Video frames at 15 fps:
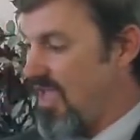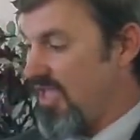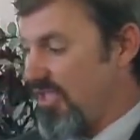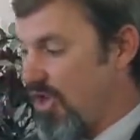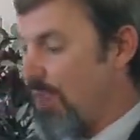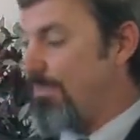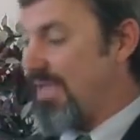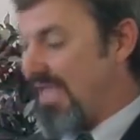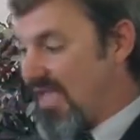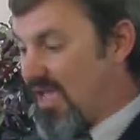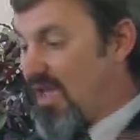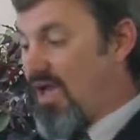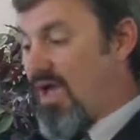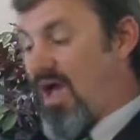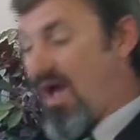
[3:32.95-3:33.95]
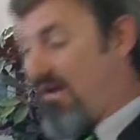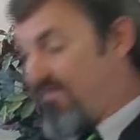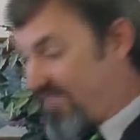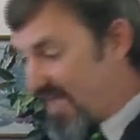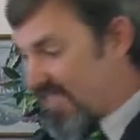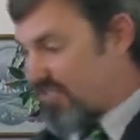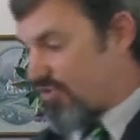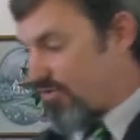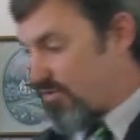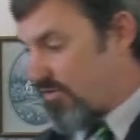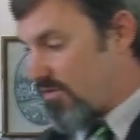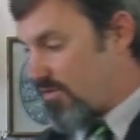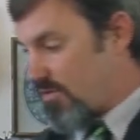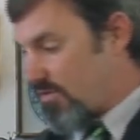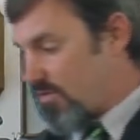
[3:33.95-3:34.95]
You'll be a vessel
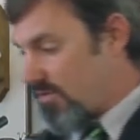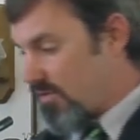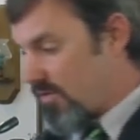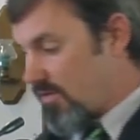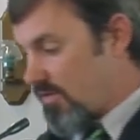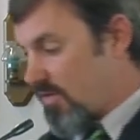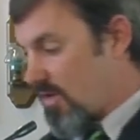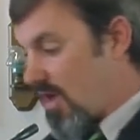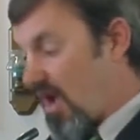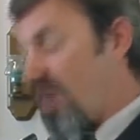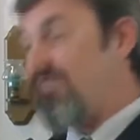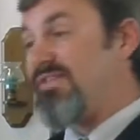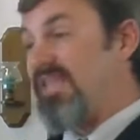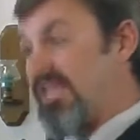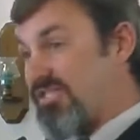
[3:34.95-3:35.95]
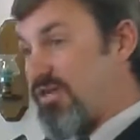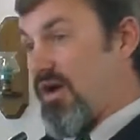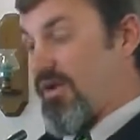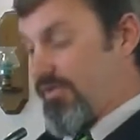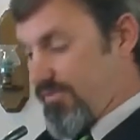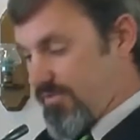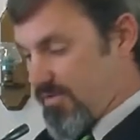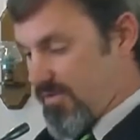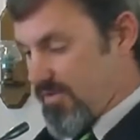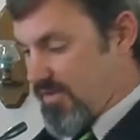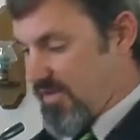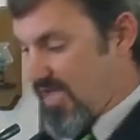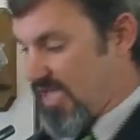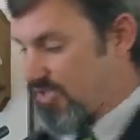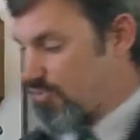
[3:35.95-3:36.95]
of dishonor,
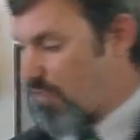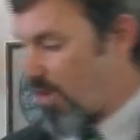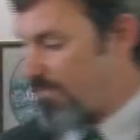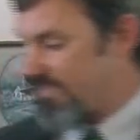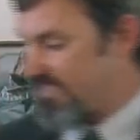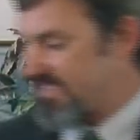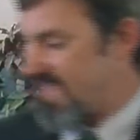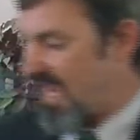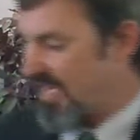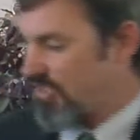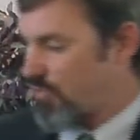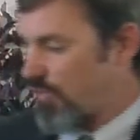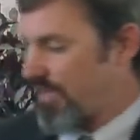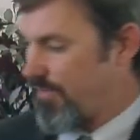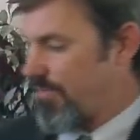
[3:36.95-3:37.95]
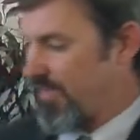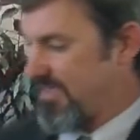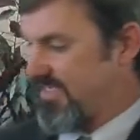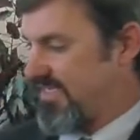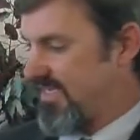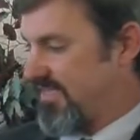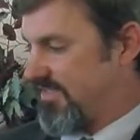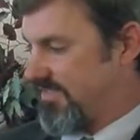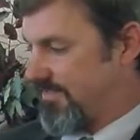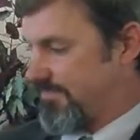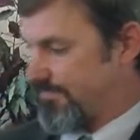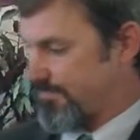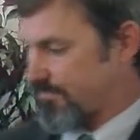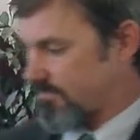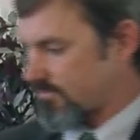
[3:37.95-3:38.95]
as Romans 9:21 says.
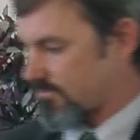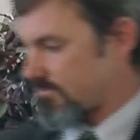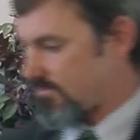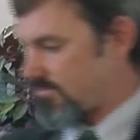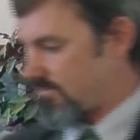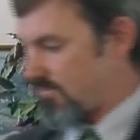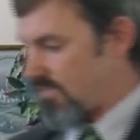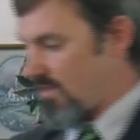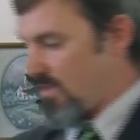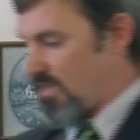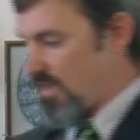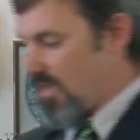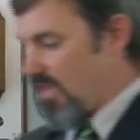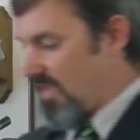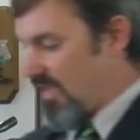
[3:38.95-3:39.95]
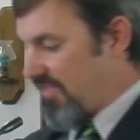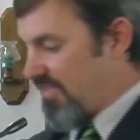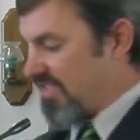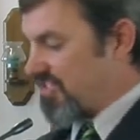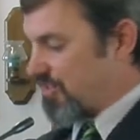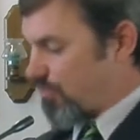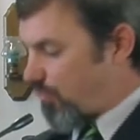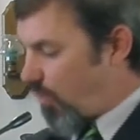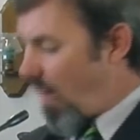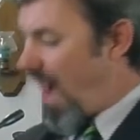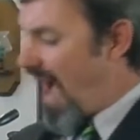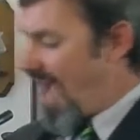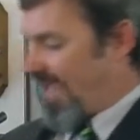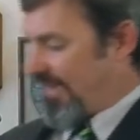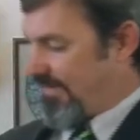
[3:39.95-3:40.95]
This is
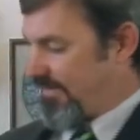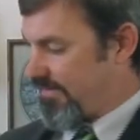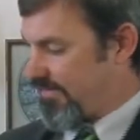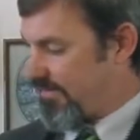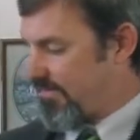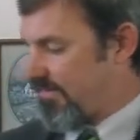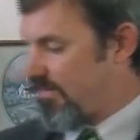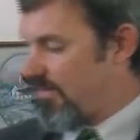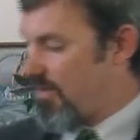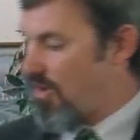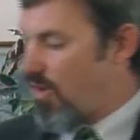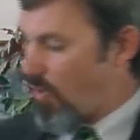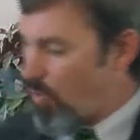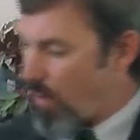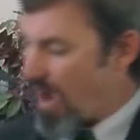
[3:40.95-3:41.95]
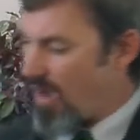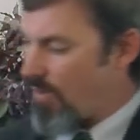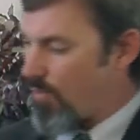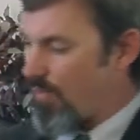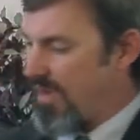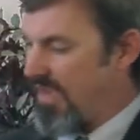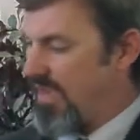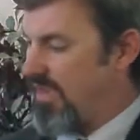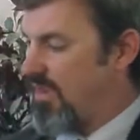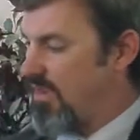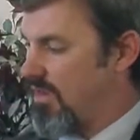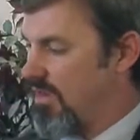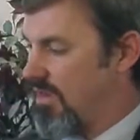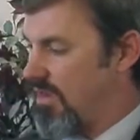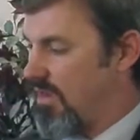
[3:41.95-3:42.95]
why what we
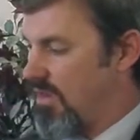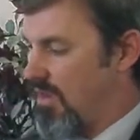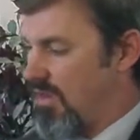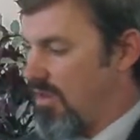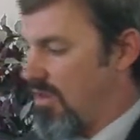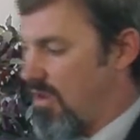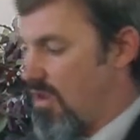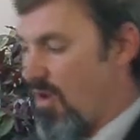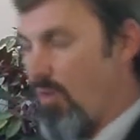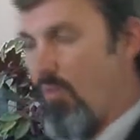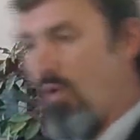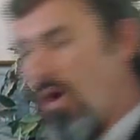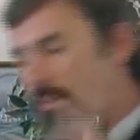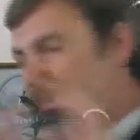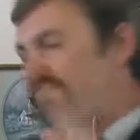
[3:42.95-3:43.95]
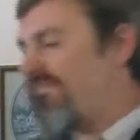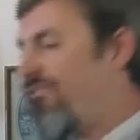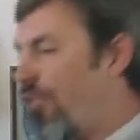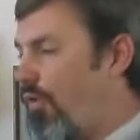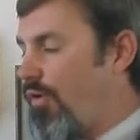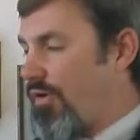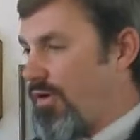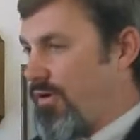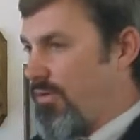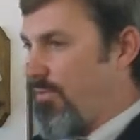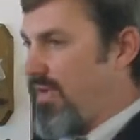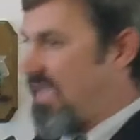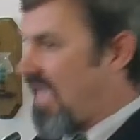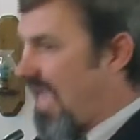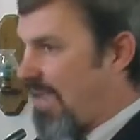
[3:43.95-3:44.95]
were before
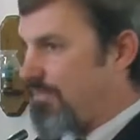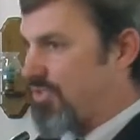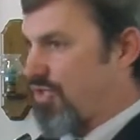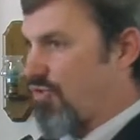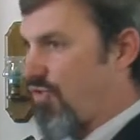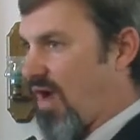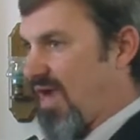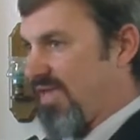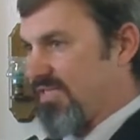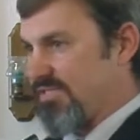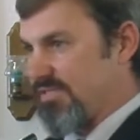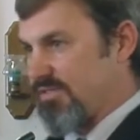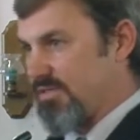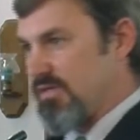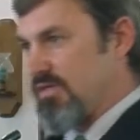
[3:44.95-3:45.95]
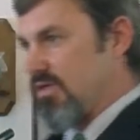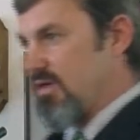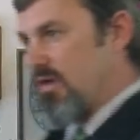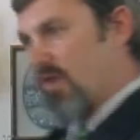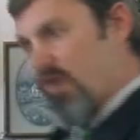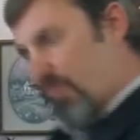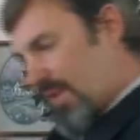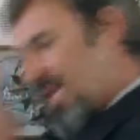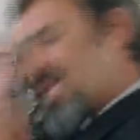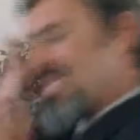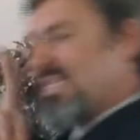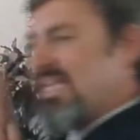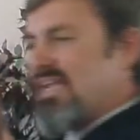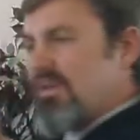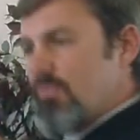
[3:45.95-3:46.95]
we came to Christ, or we
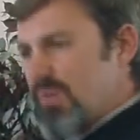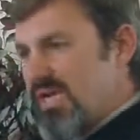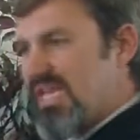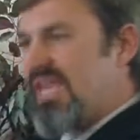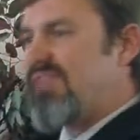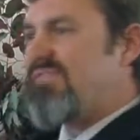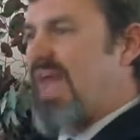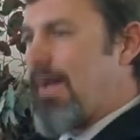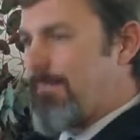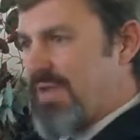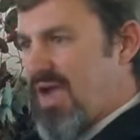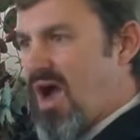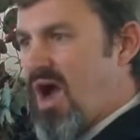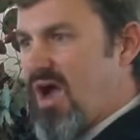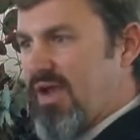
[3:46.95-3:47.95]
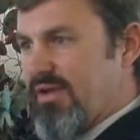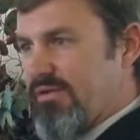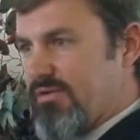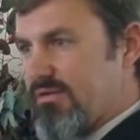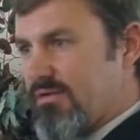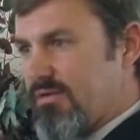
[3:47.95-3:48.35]
just we leave that behind